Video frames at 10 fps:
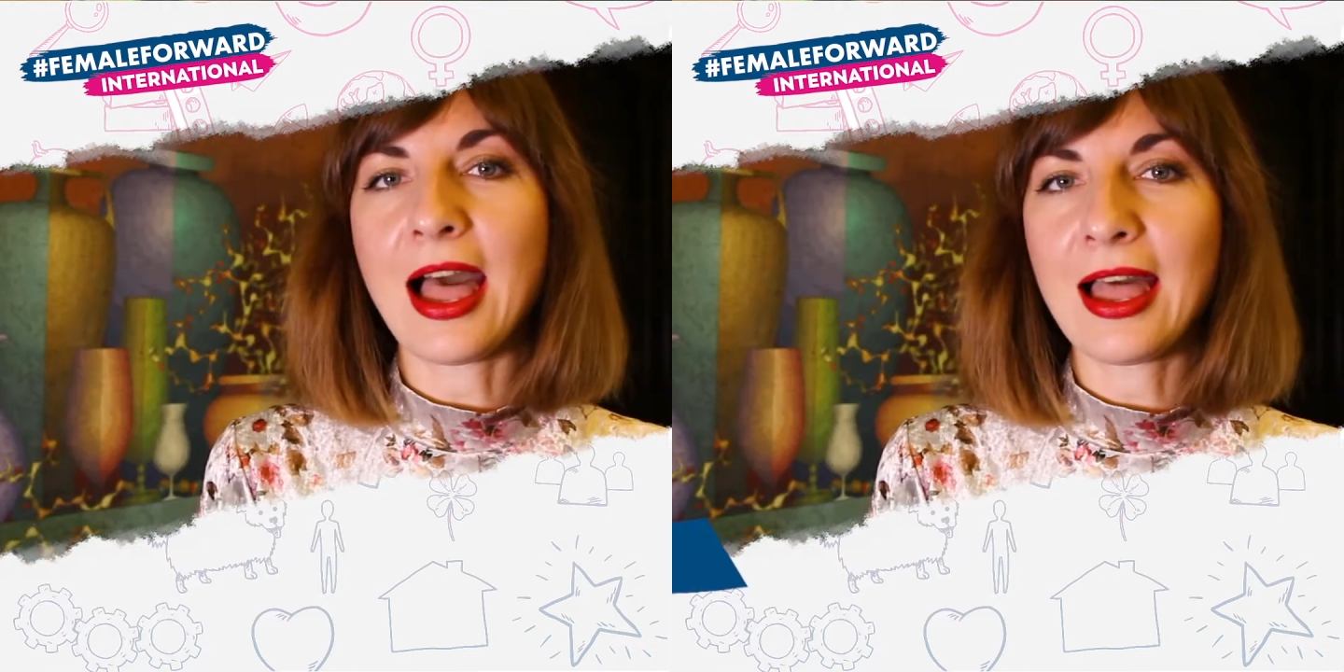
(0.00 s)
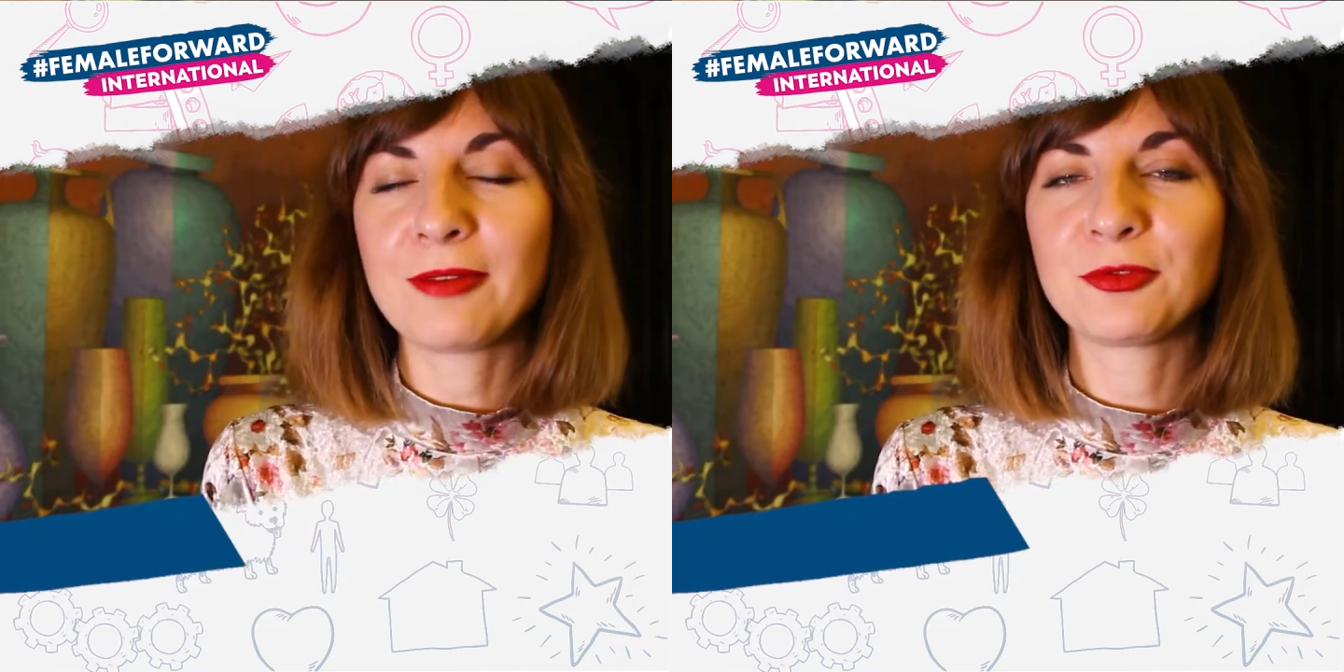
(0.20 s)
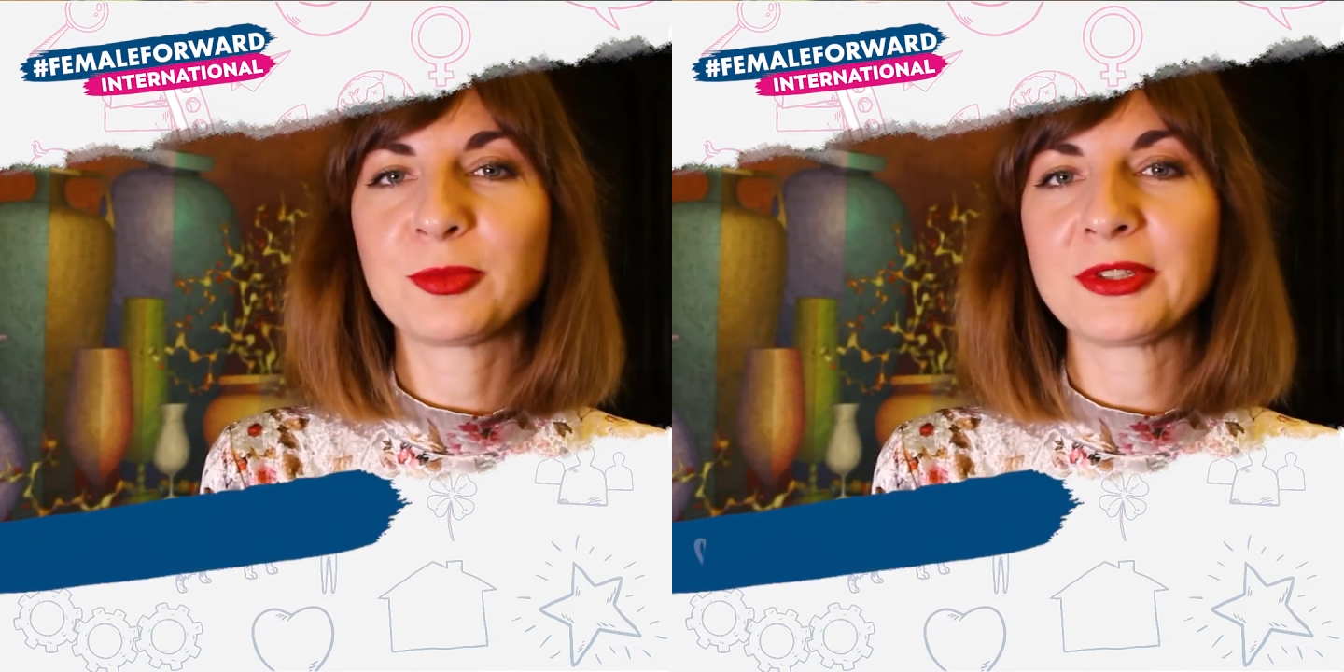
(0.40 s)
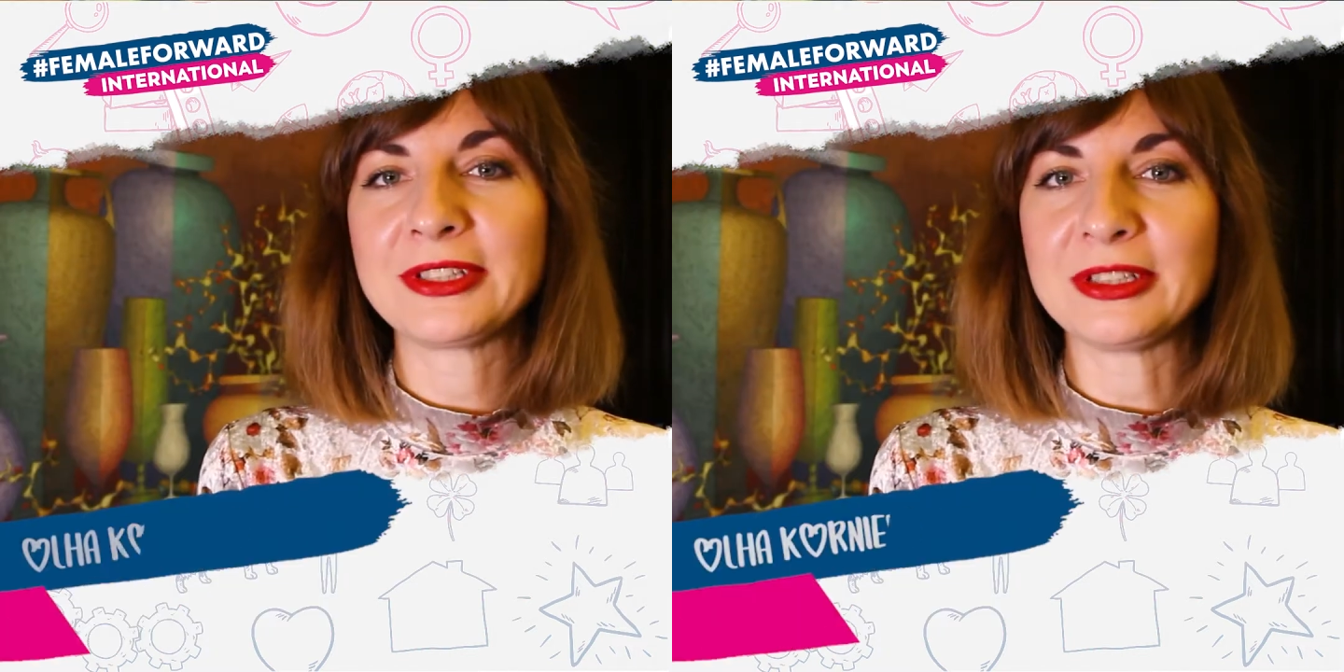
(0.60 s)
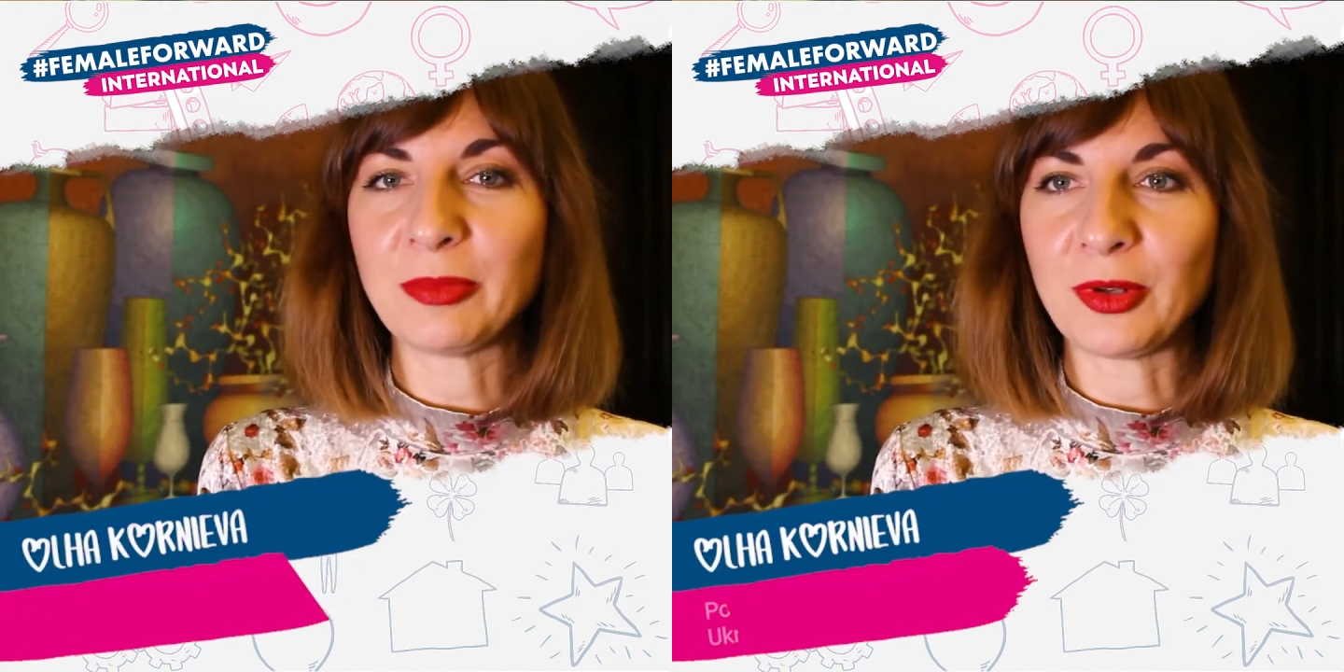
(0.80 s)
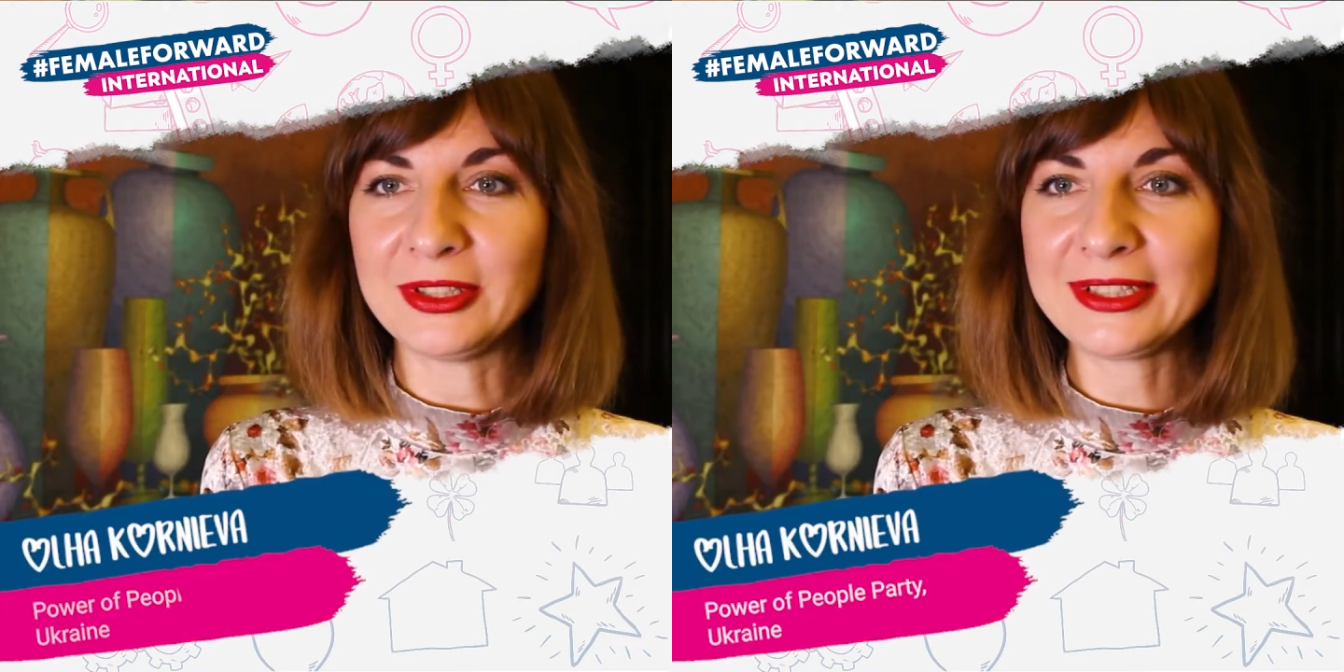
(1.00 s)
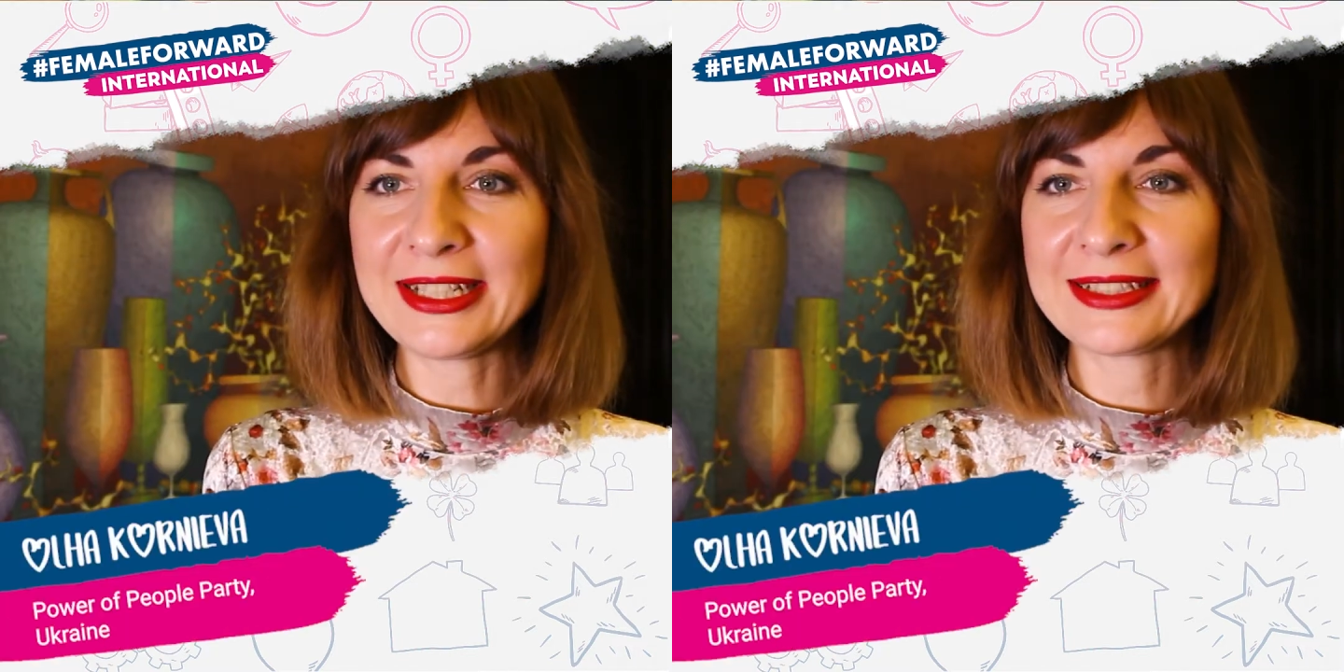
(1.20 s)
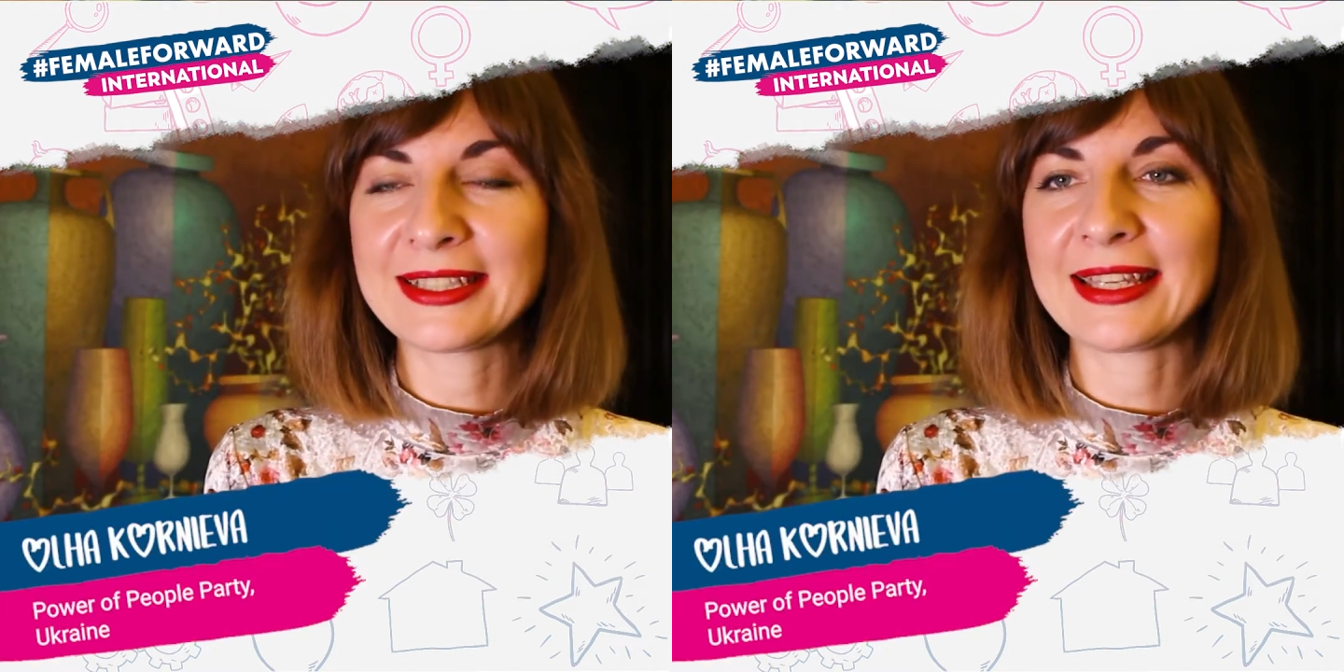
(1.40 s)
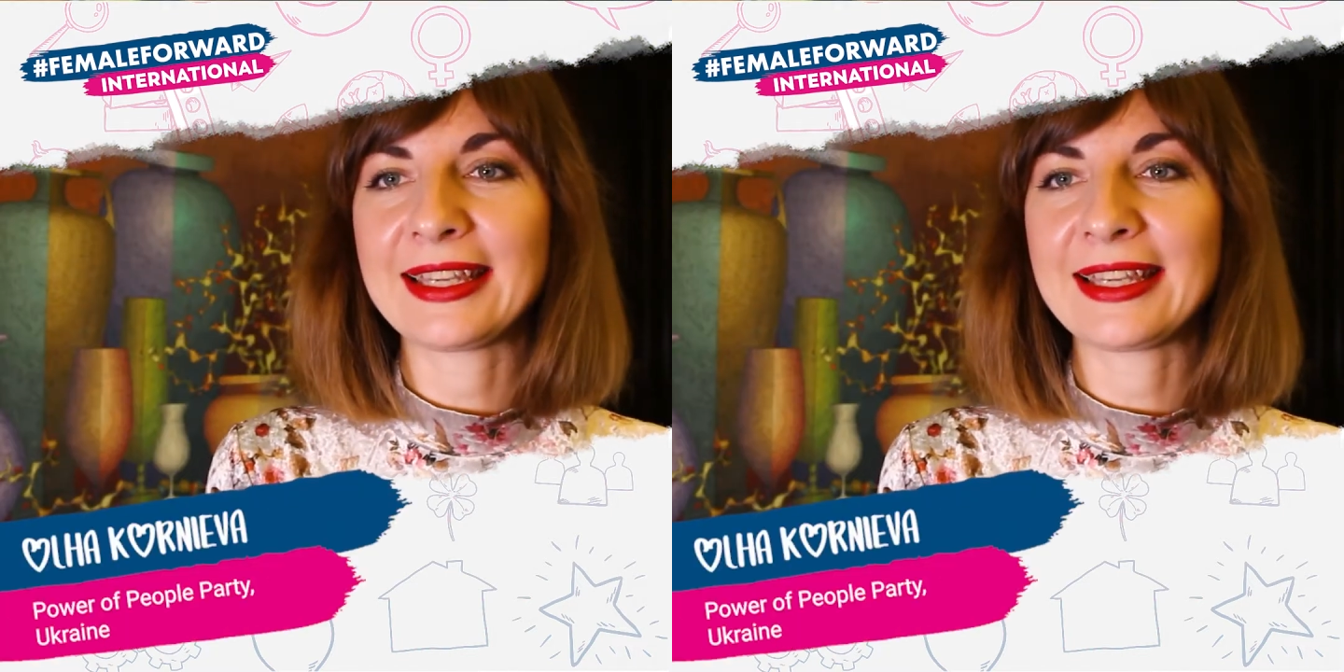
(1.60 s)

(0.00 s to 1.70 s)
I am a woman in politics